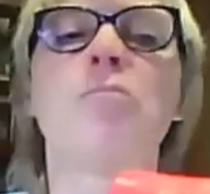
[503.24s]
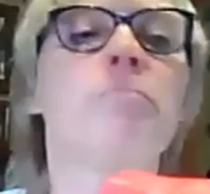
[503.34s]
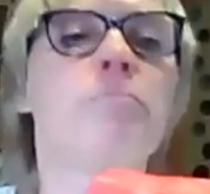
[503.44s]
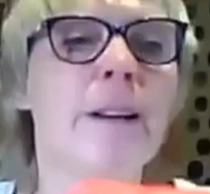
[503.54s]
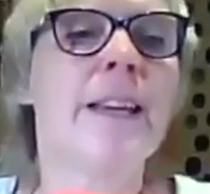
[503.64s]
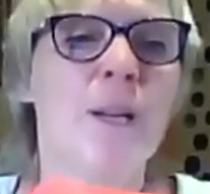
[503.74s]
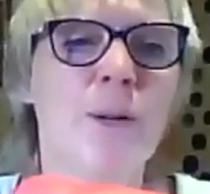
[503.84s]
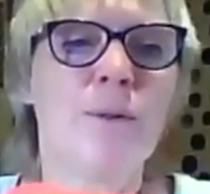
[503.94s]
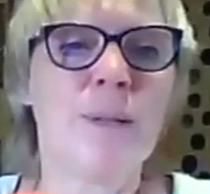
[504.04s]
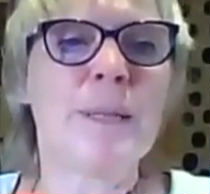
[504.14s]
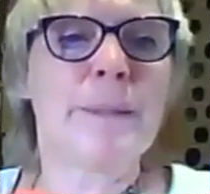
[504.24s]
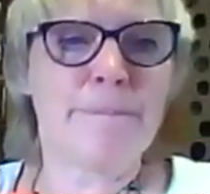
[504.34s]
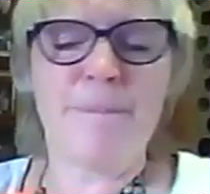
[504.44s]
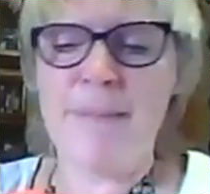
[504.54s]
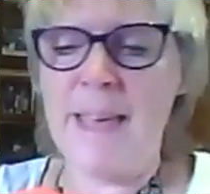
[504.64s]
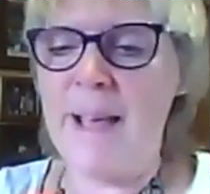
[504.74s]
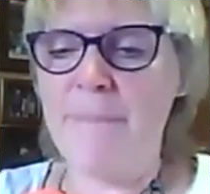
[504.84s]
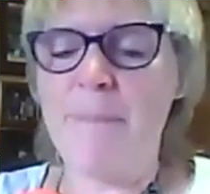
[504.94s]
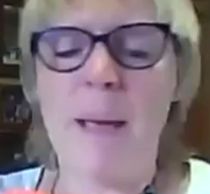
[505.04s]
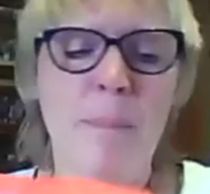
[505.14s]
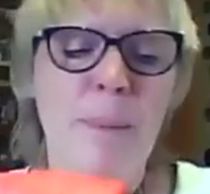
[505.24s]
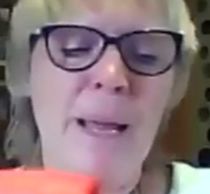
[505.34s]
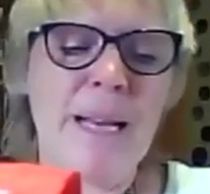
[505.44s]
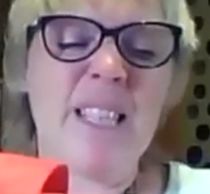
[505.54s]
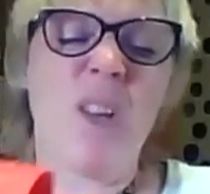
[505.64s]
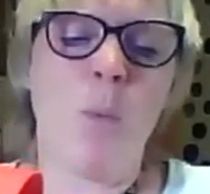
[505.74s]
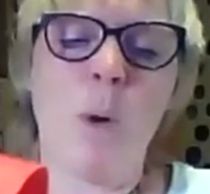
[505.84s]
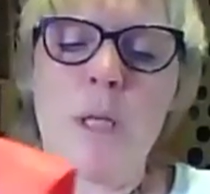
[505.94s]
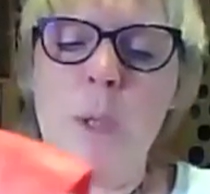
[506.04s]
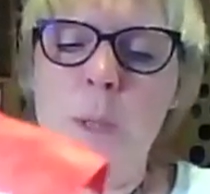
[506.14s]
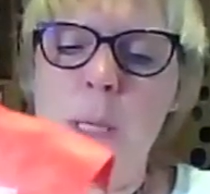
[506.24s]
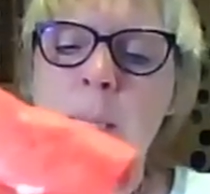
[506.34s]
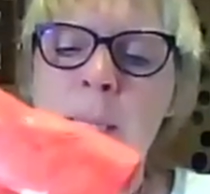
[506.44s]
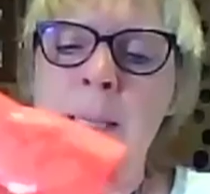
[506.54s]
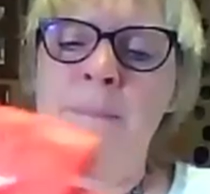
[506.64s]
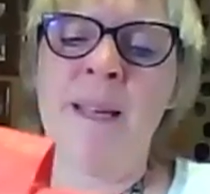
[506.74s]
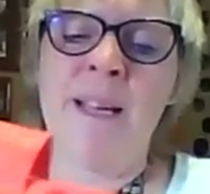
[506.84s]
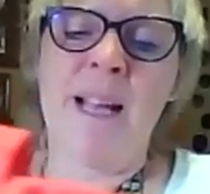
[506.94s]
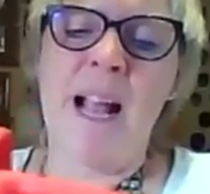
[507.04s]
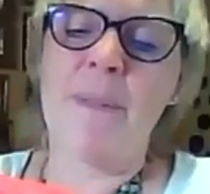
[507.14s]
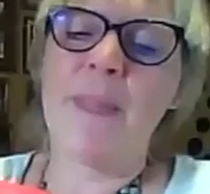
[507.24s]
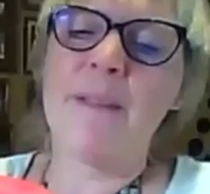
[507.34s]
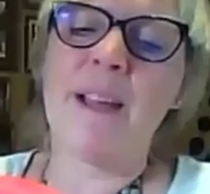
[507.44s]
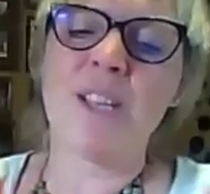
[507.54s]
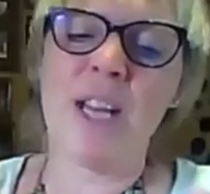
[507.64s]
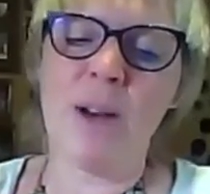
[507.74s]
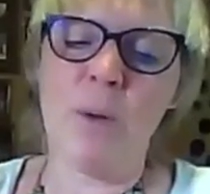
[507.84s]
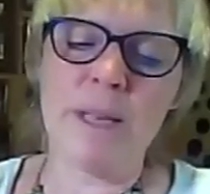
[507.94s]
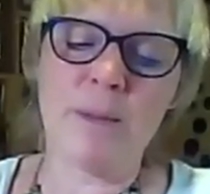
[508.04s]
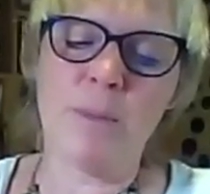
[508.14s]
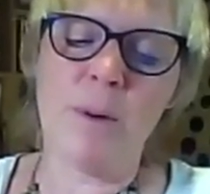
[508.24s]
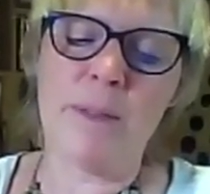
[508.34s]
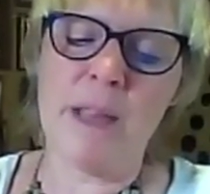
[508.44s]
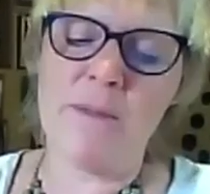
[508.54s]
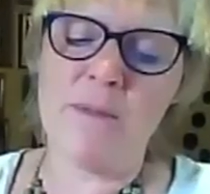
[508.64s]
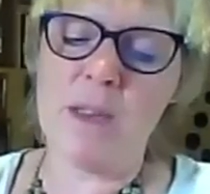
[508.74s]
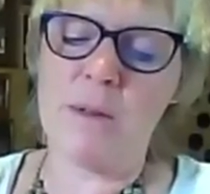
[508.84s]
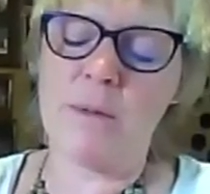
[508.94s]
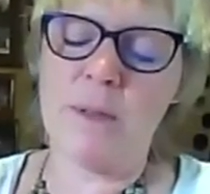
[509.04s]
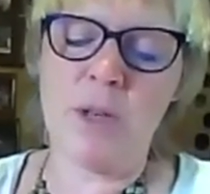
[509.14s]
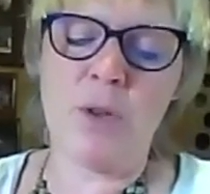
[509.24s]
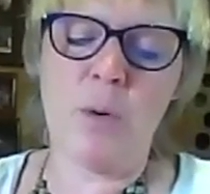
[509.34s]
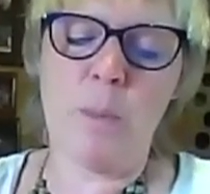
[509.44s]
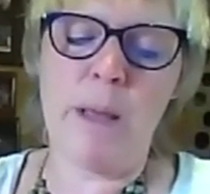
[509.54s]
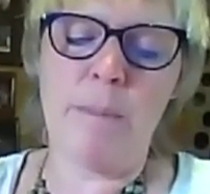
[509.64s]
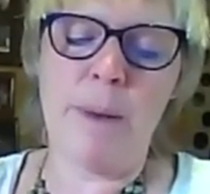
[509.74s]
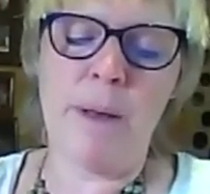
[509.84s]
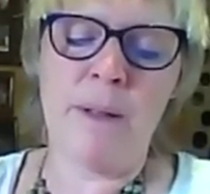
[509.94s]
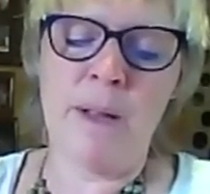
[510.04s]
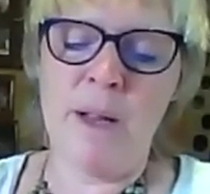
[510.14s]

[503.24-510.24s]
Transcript: has reused their paper plates that weren't too dirty. And they've actually, on this one, they've used tissue paper.